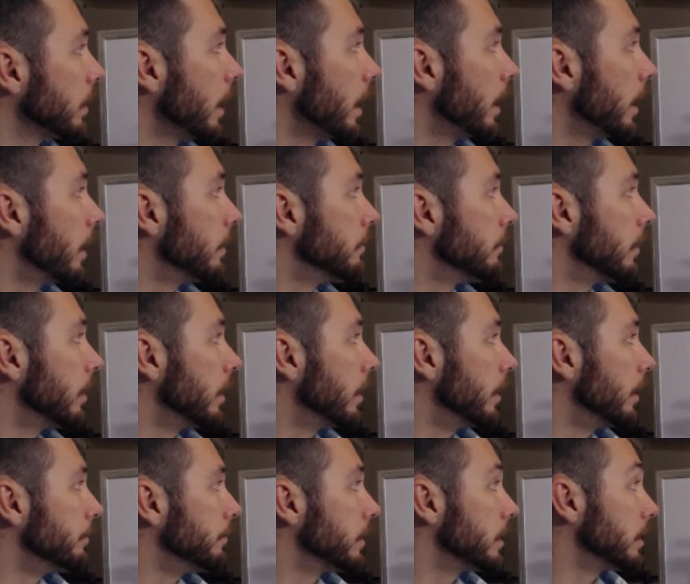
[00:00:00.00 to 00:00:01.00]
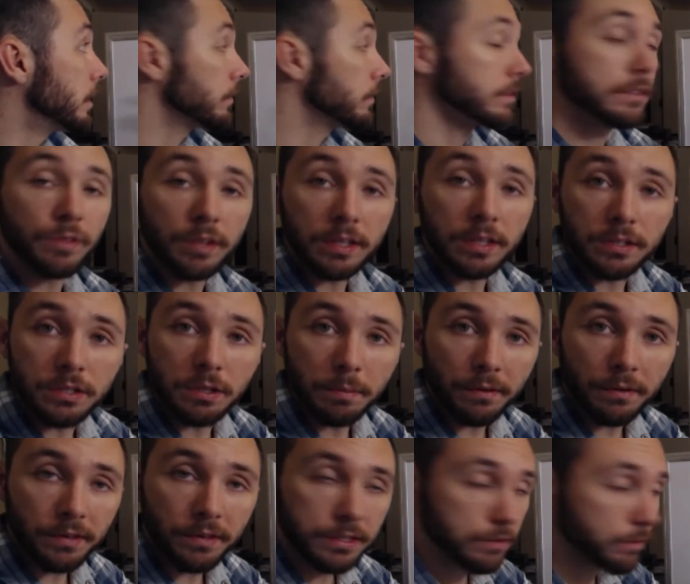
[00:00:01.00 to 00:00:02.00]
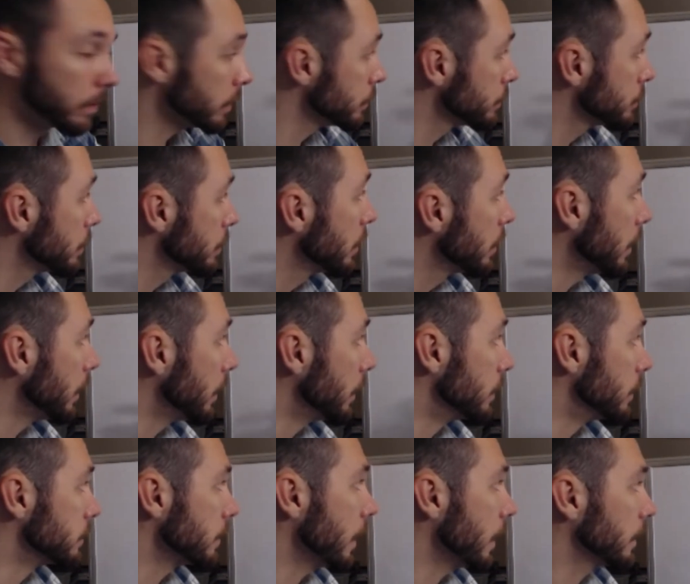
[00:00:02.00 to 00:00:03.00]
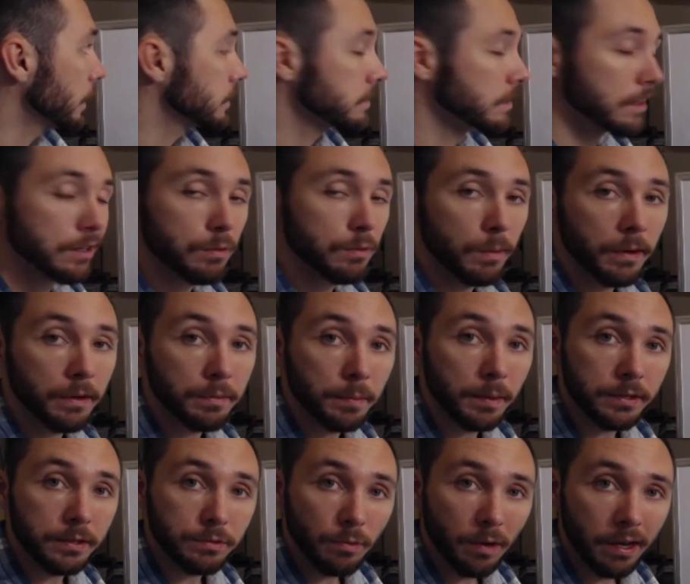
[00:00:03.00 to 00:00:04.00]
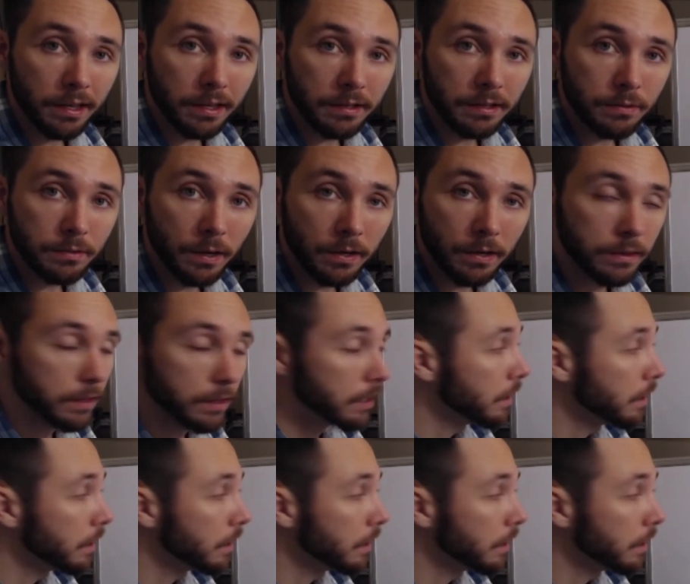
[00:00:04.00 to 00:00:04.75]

have um, the difference of these two perfect squares is x to the 12th plus y to the 12th